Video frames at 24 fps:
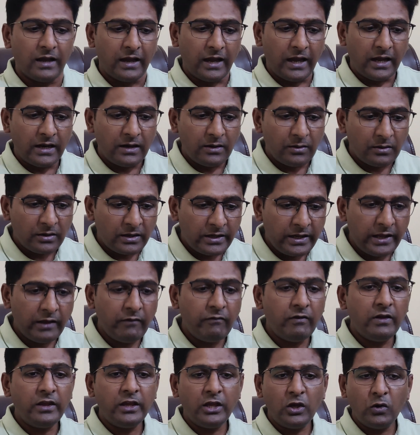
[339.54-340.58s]
and
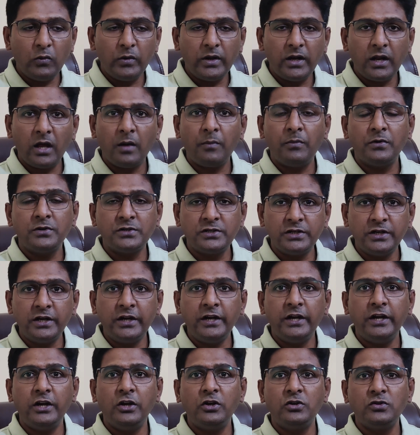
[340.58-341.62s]
giving you an
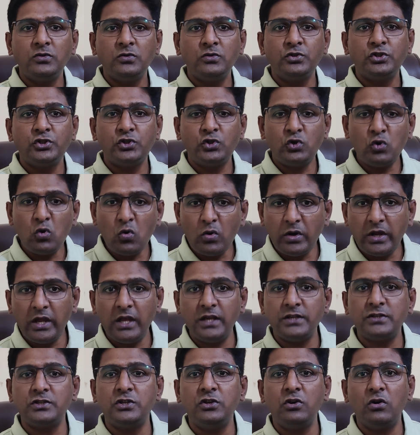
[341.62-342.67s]
opportunity to
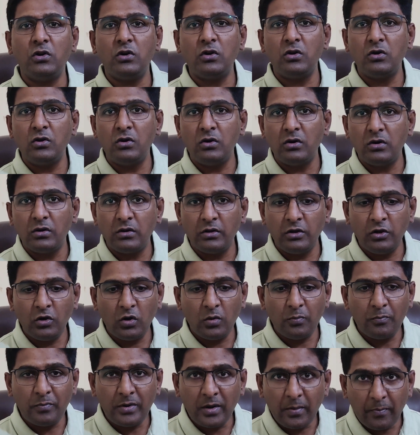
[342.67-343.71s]
showcase your
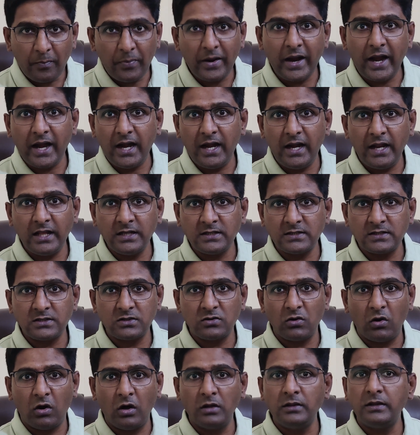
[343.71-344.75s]
preparedness
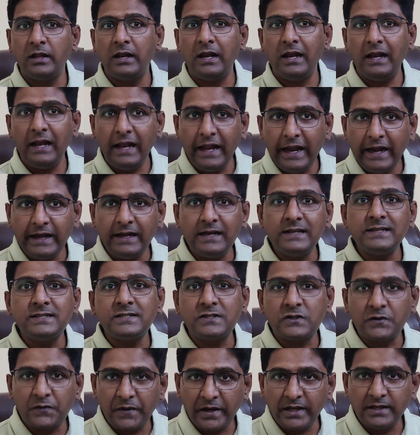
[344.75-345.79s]
on the
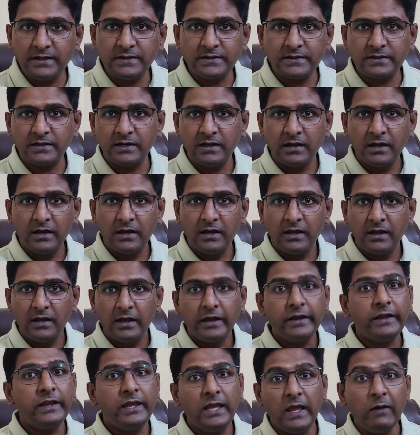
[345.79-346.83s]
latest trends,
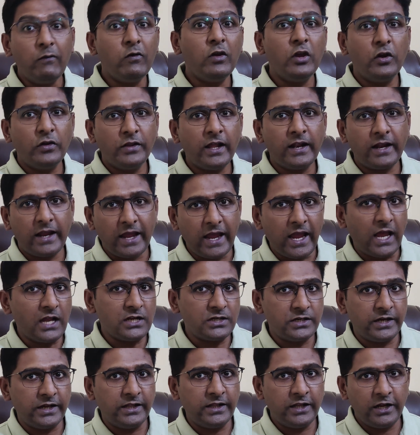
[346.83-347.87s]
giving you that
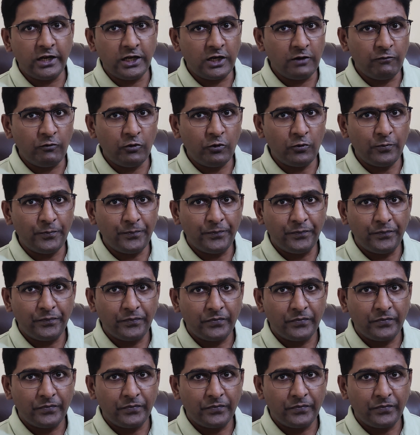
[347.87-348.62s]
edge in the interview room.